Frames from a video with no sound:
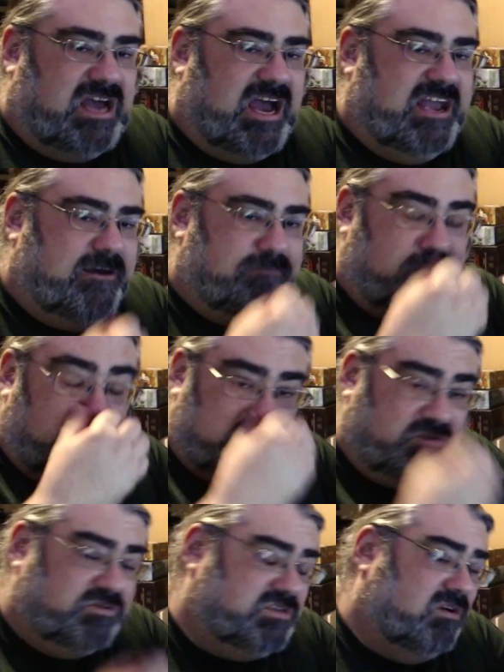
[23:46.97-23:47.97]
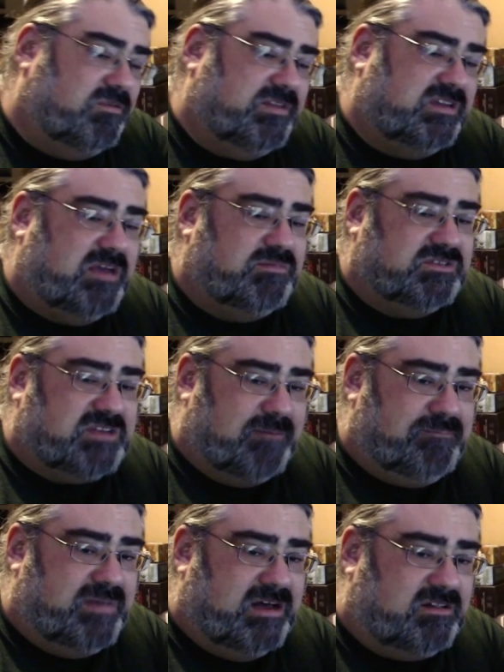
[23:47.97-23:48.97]
I am Moe Tousignant, the
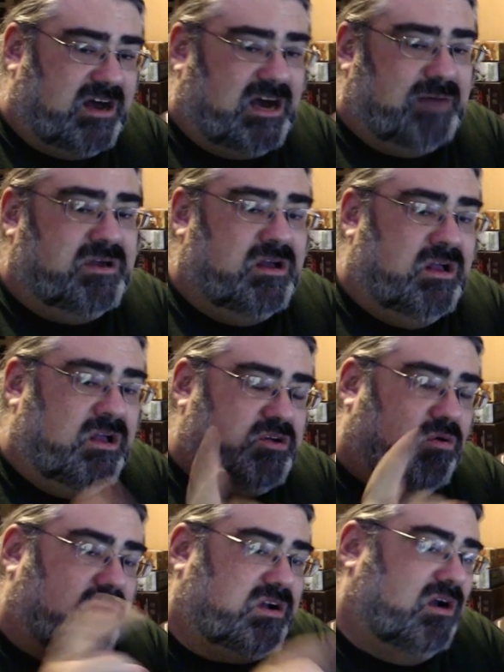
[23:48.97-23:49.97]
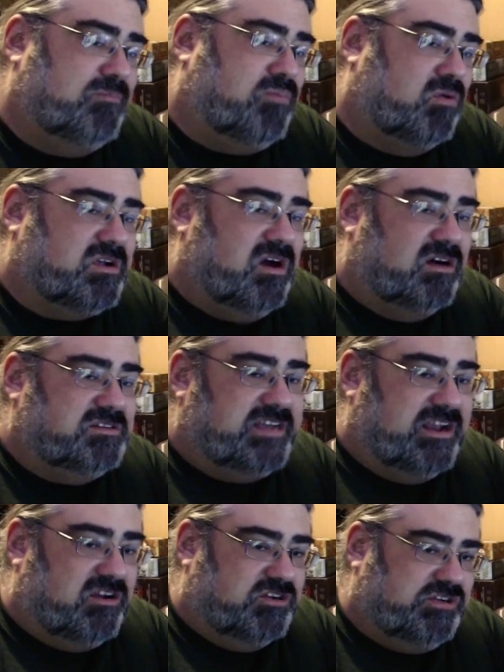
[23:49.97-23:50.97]
tabletop bellhop, your cardboard
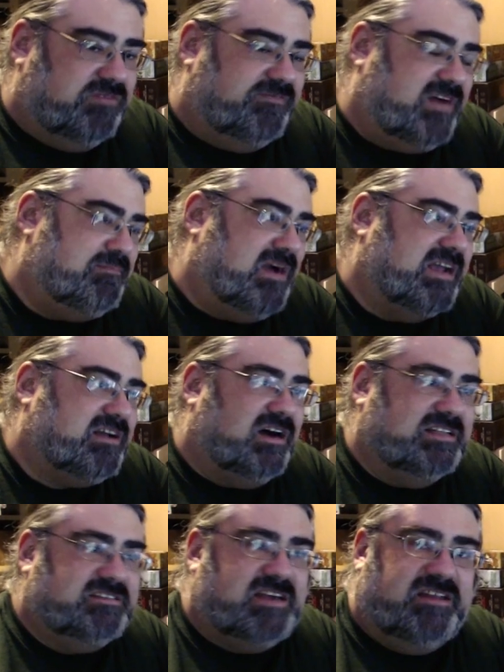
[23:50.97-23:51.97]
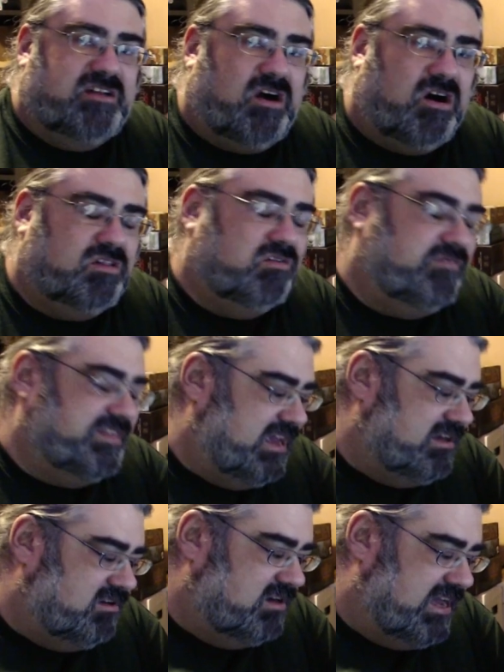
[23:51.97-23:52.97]
concierge. You can find my content all over the
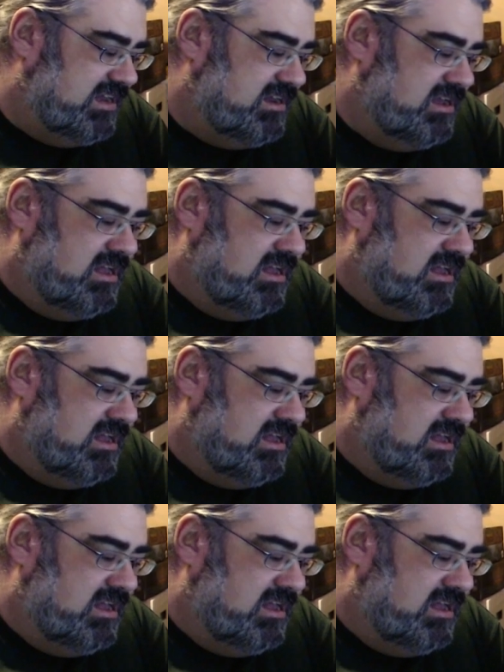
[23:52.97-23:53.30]
internet.